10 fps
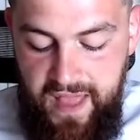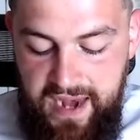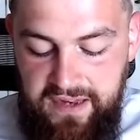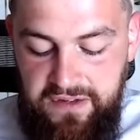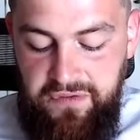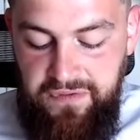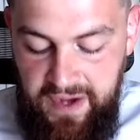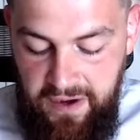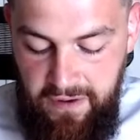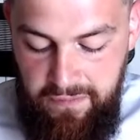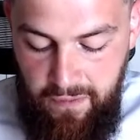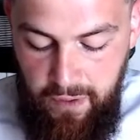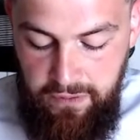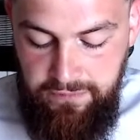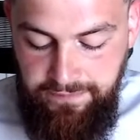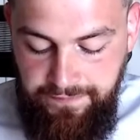that is fearful